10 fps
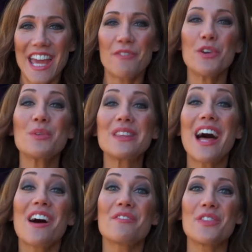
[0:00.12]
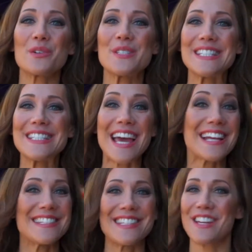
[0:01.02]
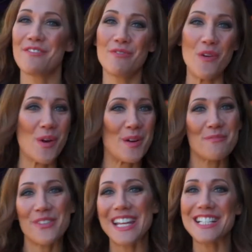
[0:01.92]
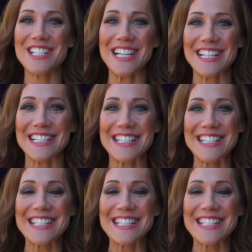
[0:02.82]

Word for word: If you love those sexy, form-fitting jeans,